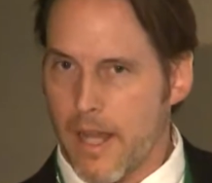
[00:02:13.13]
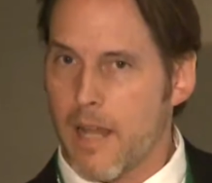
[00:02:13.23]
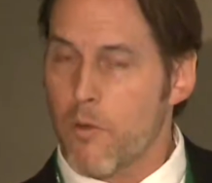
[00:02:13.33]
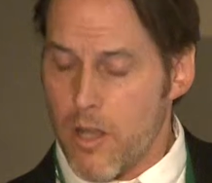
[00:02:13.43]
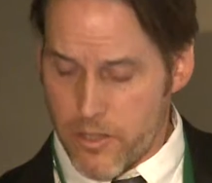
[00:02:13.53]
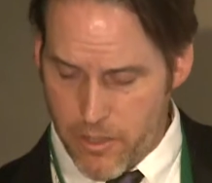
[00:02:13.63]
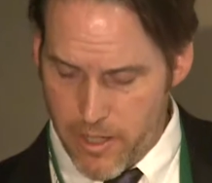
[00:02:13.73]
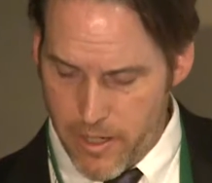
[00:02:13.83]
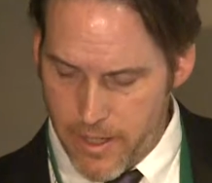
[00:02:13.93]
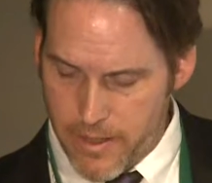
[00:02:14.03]
I'm also
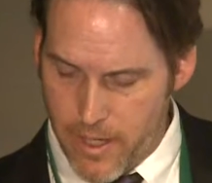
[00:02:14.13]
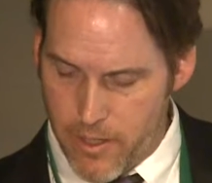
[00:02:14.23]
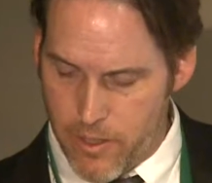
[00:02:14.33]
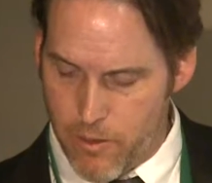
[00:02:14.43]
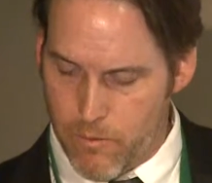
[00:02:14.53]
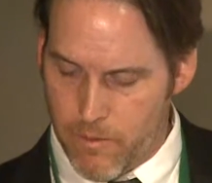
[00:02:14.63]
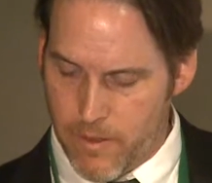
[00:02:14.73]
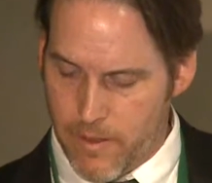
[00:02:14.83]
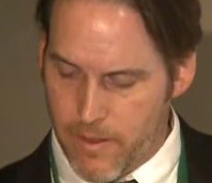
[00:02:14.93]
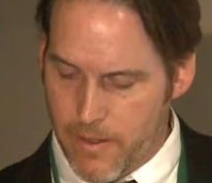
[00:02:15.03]
here to tell you
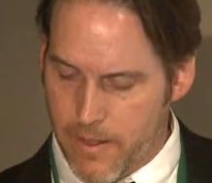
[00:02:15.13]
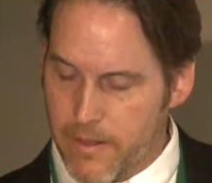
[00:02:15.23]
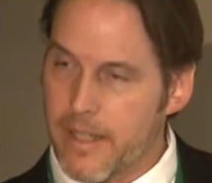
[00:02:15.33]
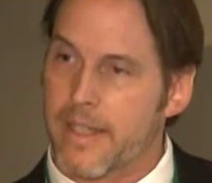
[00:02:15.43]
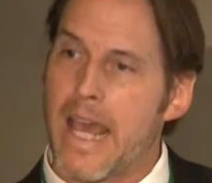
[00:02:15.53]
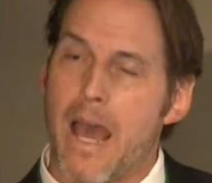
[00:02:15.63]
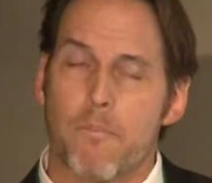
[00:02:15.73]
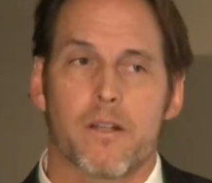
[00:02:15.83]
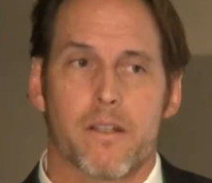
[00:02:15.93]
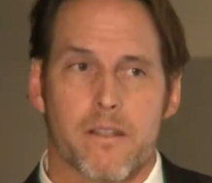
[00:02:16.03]
that
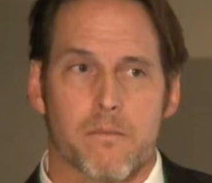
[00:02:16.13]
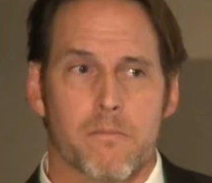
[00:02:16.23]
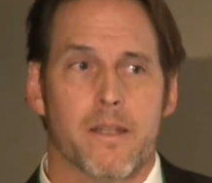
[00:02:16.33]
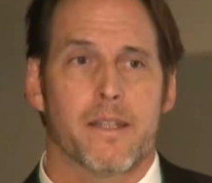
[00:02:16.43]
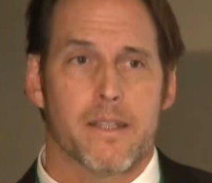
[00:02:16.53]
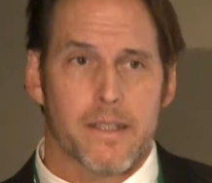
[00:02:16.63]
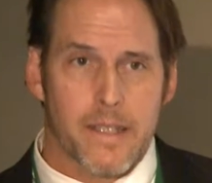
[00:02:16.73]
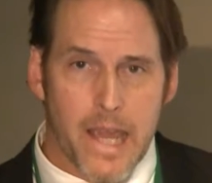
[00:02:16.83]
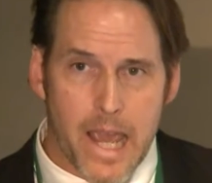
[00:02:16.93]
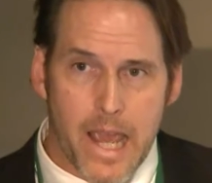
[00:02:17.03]
capitalism
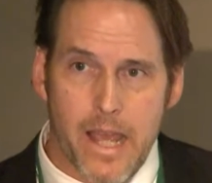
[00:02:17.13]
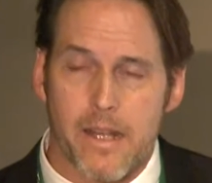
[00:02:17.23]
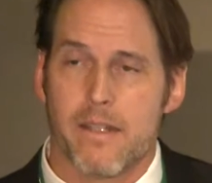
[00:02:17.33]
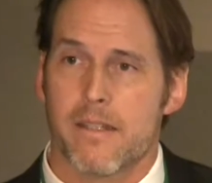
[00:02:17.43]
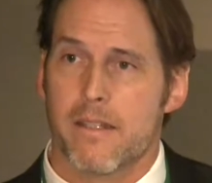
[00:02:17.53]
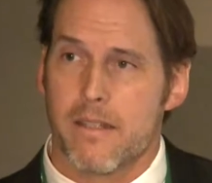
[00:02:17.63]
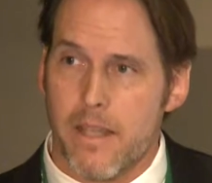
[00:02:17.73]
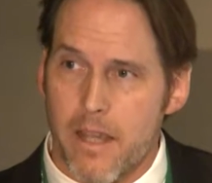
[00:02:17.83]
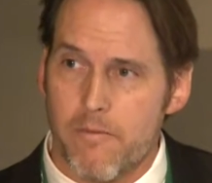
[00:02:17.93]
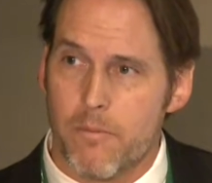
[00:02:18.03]
can
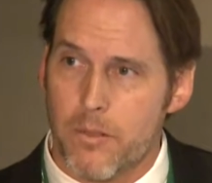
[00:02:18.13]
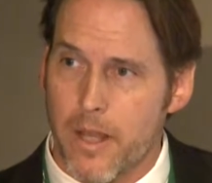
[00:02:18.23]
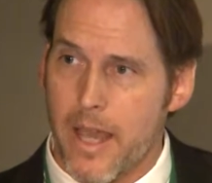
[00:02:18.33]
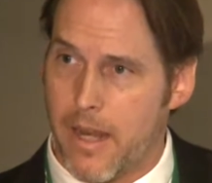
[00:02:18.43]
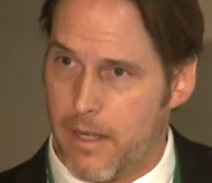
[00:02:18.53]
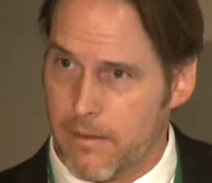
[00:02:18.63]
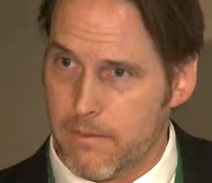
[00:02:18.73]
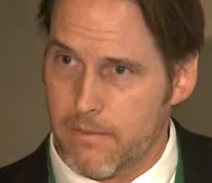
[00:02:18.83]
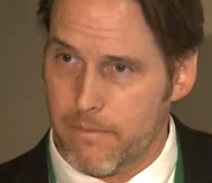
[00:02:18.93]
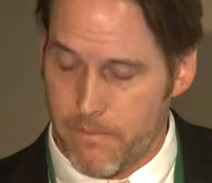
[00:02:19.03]
save the planet.
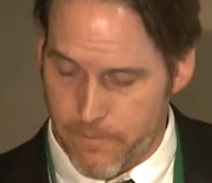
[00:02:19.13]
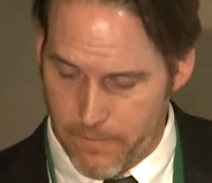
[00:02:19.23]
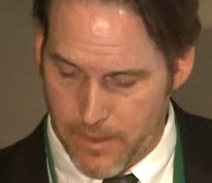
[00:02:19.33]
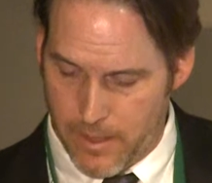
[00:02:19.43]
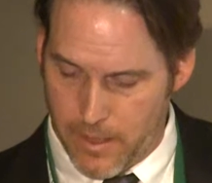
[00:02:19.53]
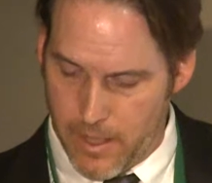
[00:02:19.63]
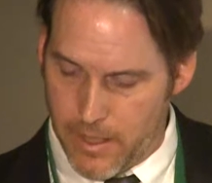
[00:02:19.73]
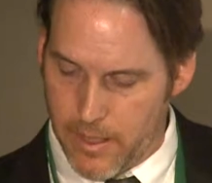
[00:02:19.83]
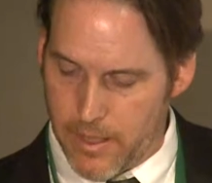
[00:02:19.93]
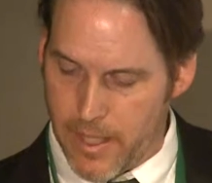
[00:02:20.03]

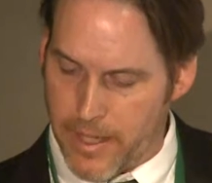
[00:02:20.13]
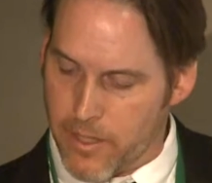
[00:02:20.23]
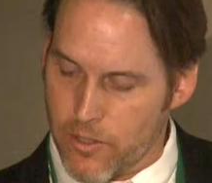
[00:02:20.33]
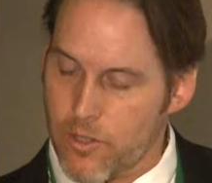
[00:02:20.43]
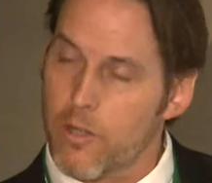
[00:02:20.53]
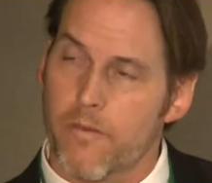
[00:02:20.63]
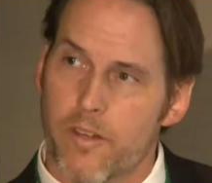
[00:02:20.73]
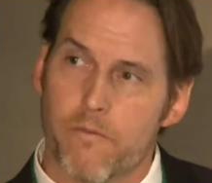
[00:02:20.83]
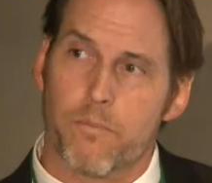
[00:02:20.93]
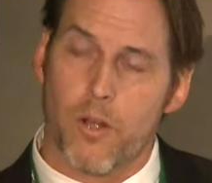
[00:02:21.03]
And conservative,